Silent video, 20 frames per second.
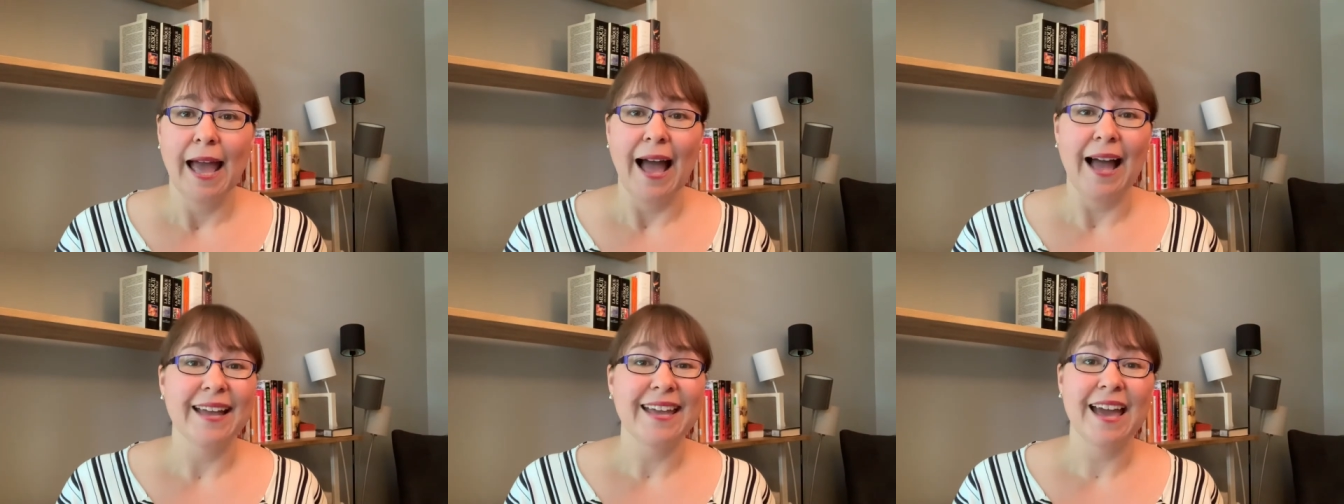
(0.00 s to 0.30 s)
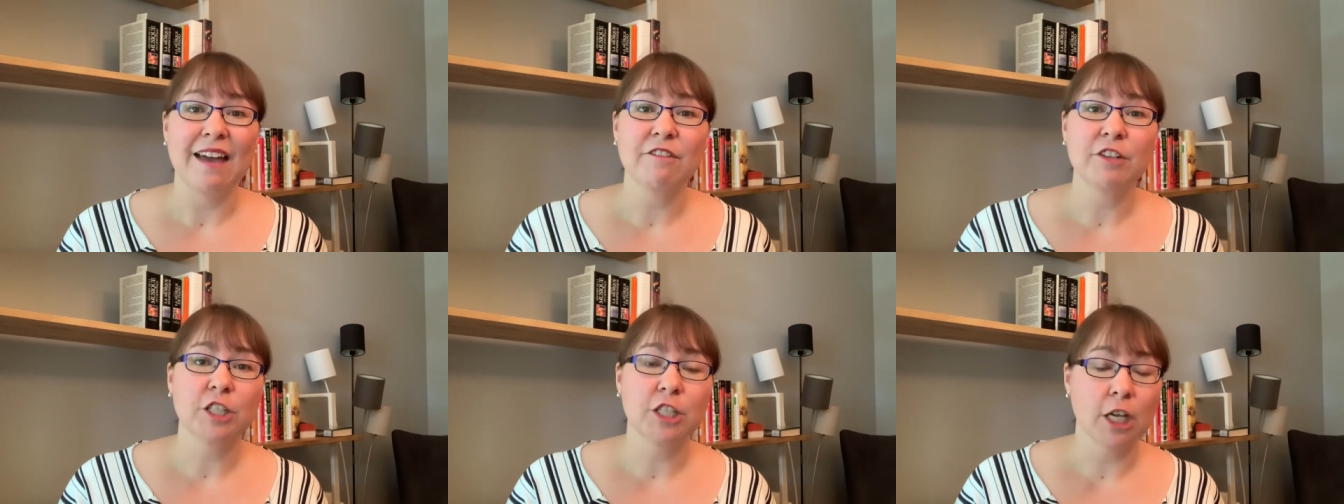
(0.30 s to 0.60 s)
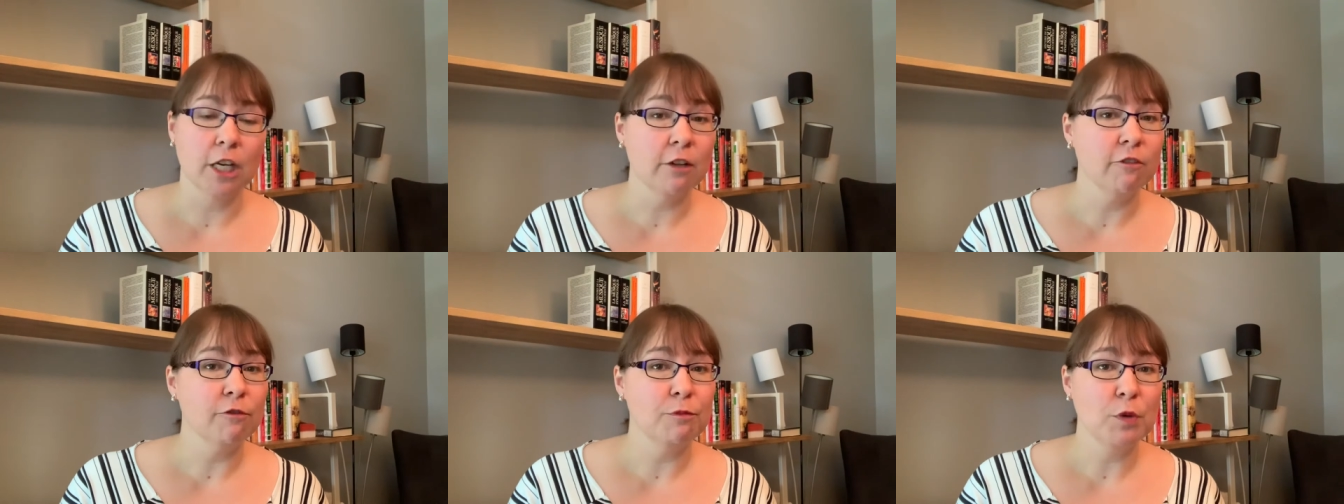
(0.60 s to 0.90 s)
I have a
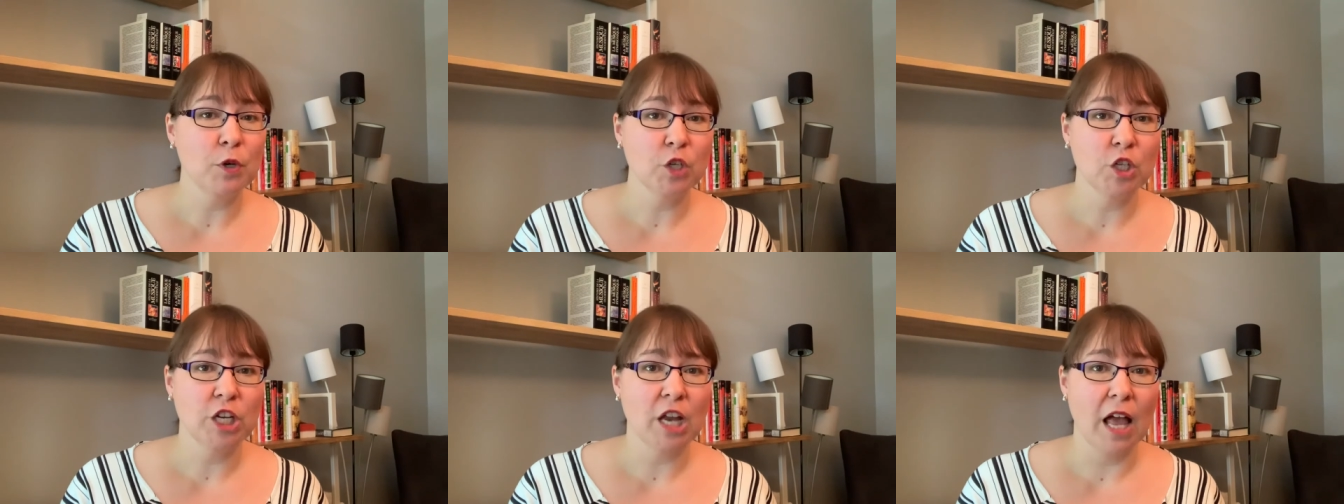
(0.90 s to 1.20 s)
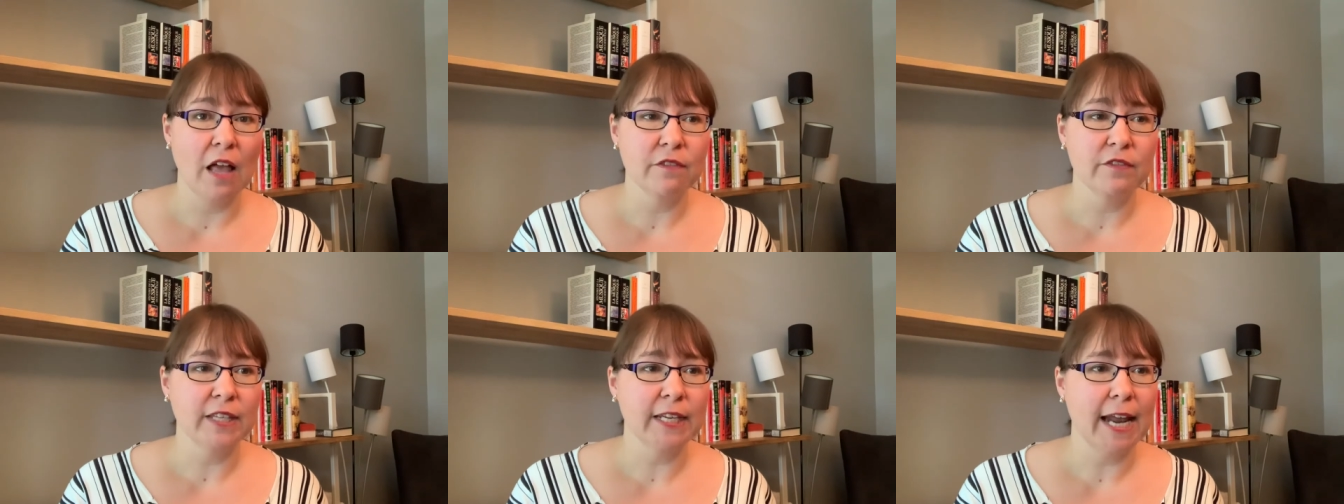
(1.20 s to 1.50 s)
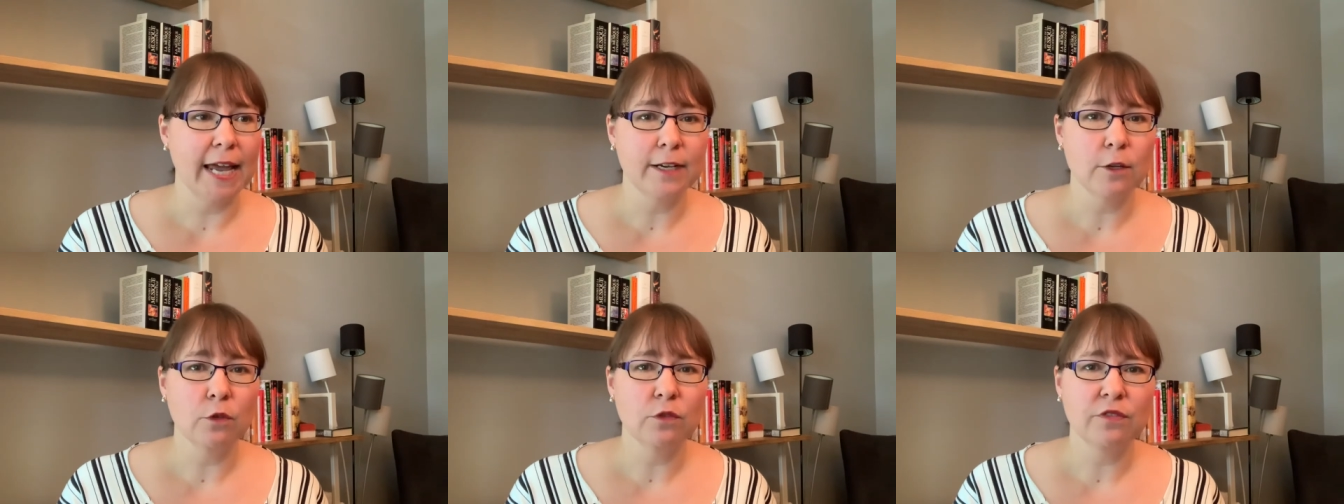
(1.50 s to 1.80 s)
ton of bookshelves
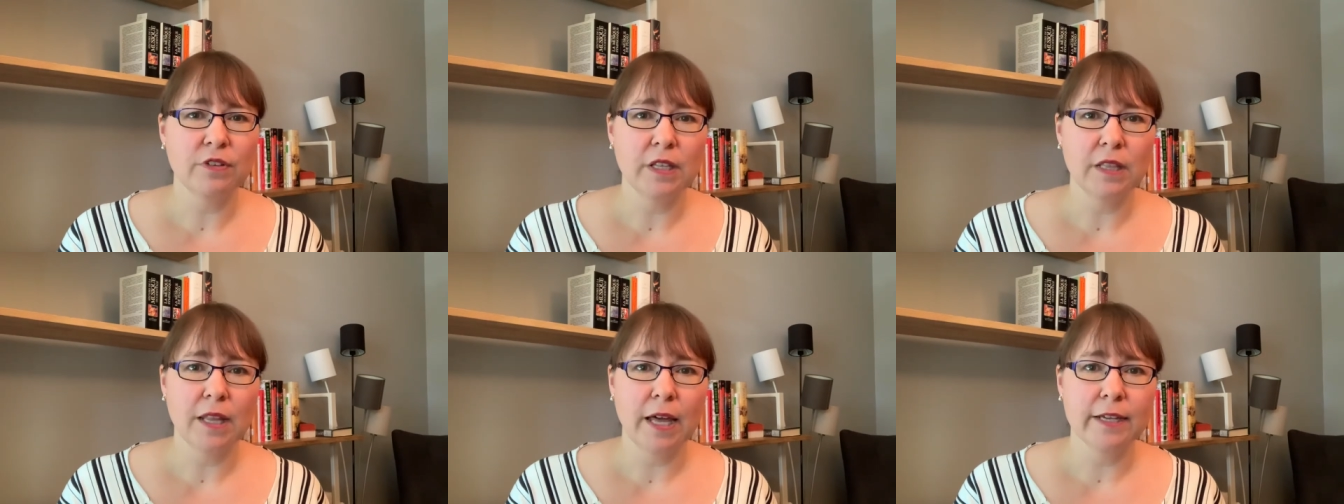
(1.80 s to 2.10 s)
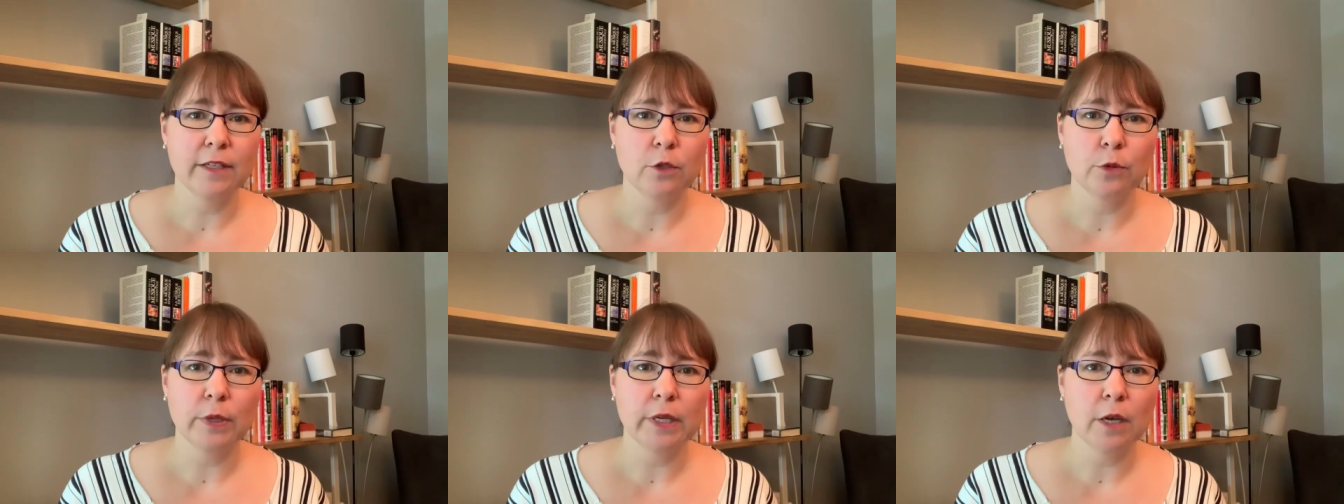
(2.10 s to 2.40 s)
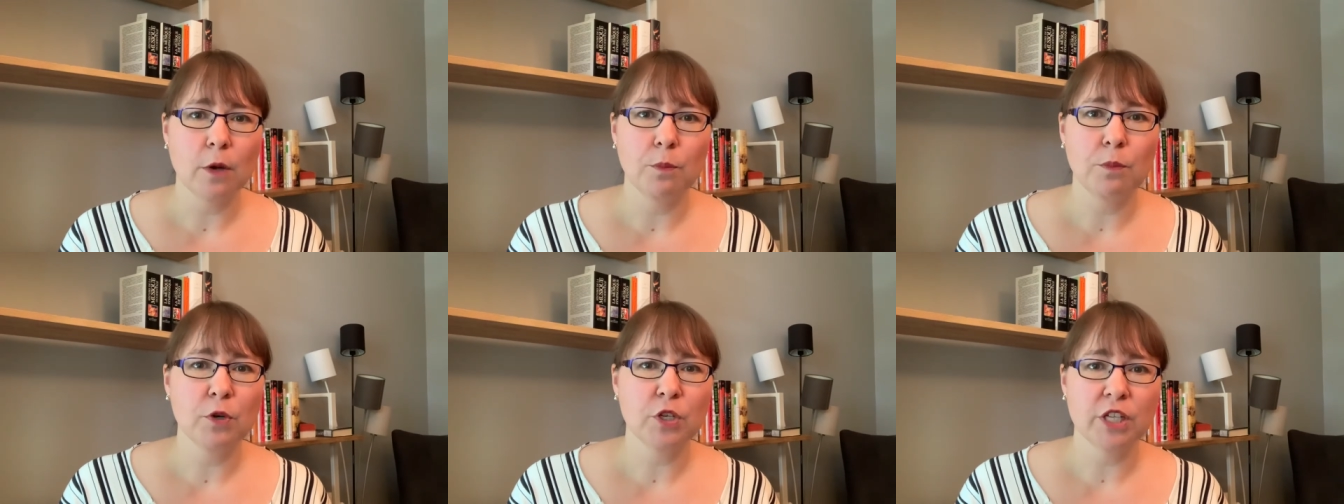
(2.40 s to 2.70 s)
and I don't feel like
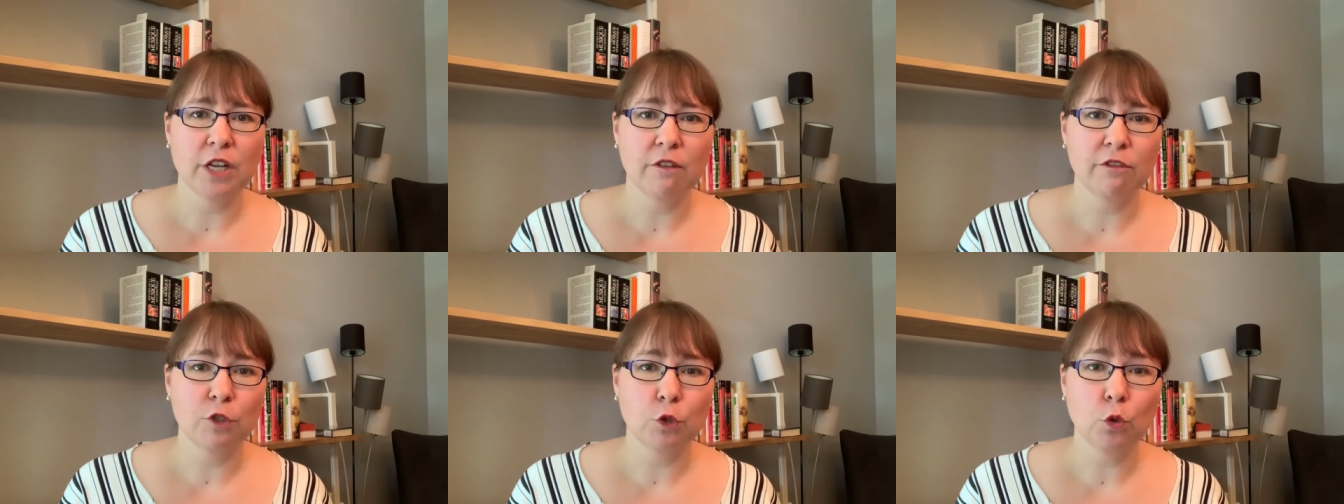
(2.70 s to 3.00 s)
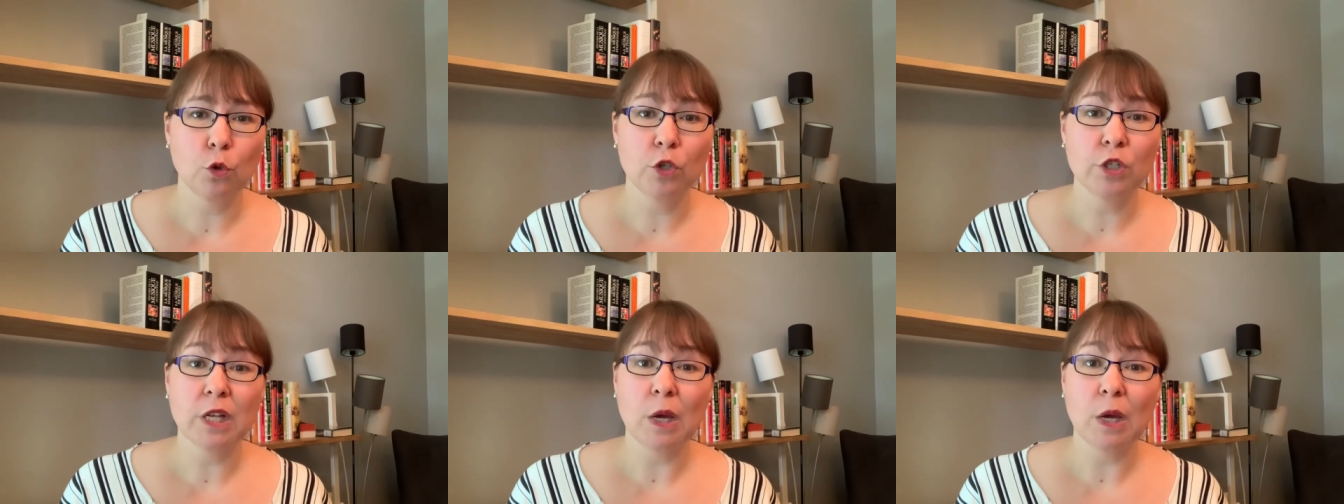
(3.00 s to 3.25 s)
doing a bookshelf tour,